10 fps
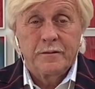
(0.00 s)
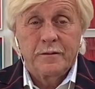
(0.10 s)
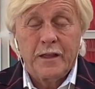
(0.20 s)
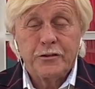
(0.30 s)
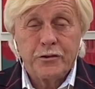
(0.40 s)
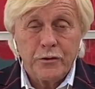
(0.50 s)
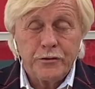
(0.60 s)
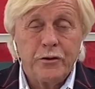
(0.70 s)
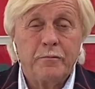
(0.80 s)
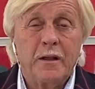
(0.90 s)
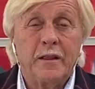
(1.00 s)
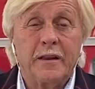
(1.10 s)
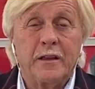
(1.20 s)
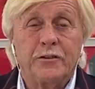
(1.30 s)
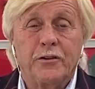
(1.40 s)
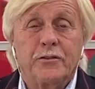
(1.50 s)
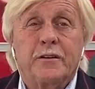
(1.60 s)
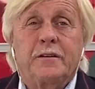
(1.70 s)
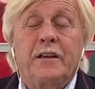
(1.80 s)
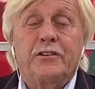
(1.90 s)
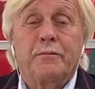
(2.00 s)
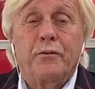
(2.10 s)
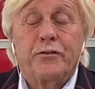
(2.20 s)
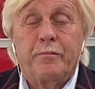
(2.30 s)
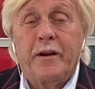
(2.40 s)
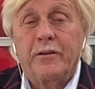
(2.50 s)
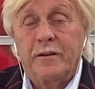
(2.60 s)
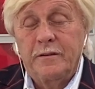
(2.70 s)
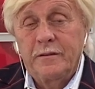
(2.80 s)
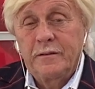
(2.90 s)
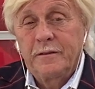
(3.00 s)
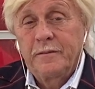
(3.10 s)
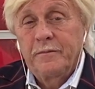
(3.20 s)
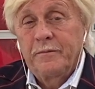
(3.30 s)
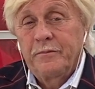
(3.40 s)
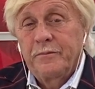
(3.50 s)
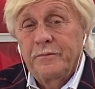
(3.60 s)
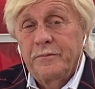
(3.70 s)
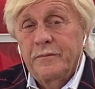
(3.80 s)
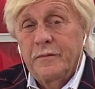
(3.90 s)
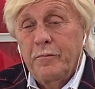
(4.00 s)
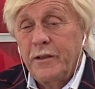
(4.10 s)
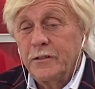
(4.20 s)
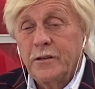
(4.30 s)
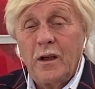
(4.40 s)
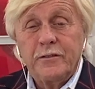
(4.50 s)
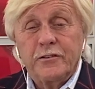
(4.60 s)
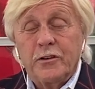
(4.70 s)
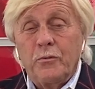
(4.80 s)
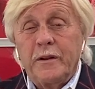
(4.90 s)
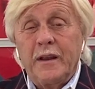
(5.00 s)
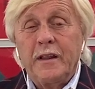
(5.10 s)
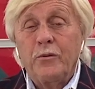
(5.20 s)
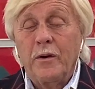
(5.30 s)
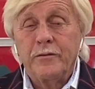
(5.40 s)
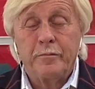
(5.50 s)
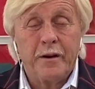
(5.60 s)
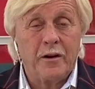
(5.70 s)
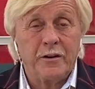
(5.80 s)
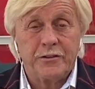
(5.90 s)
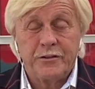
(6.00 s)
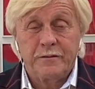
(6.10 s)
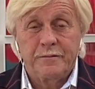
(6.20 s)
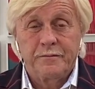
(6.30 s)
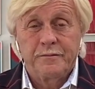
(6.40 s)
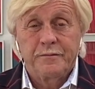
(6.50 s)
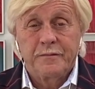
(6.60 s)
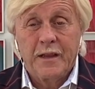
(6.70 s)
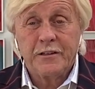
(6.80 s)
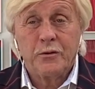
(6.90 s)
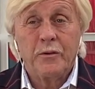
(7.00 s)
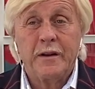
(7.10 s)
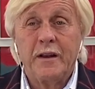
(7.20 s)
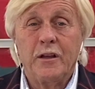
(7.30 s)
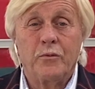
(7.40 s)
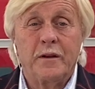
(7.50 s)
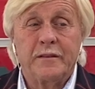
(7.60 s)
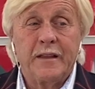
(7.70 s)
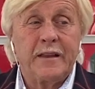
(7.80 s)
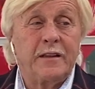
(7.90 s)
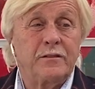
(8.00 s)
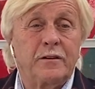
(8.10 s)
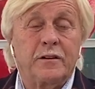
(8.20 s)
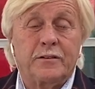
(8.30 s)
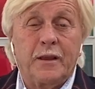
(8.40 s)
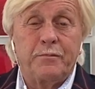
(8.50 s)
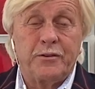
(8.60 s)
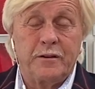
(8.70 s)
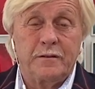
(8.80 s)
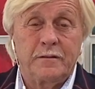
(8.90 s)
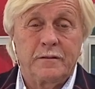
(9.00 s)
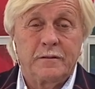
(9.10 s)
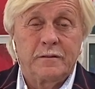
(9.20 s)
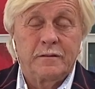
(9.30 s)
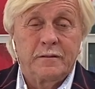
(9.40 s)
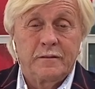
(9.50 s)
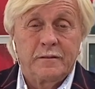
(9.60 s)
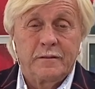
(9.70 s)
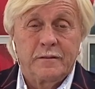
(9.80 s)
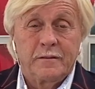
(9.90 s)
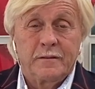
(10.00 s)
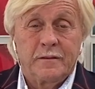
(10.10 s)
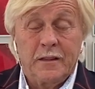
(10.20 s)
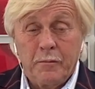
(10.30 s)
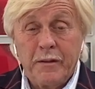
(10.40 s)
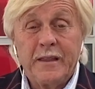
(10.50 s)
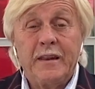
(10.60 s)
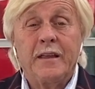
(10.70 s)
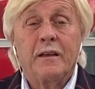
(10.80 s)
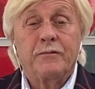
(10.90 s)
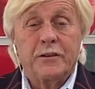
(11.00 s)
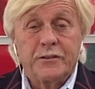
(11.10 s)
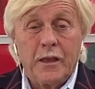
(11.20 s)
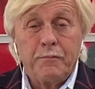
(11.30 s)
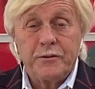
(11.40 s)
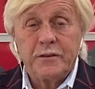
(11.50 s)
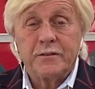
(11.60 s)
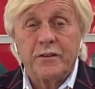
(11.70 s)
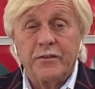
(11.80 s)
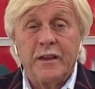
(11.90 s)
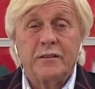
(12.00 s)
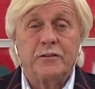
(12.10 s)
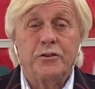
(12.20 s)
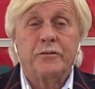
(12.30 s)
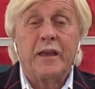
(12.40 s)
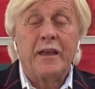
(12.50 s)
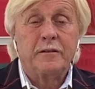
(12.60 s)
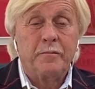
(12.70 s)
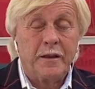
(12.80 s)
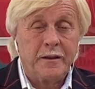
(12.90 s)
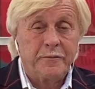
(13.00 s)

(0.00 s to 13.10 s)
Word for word: That shows humility, it shows a teachable spirit. Because God doesn't want anyone to perish. He doesn't want anyone to get into deception. And the beginning of deception is to think that you can't be.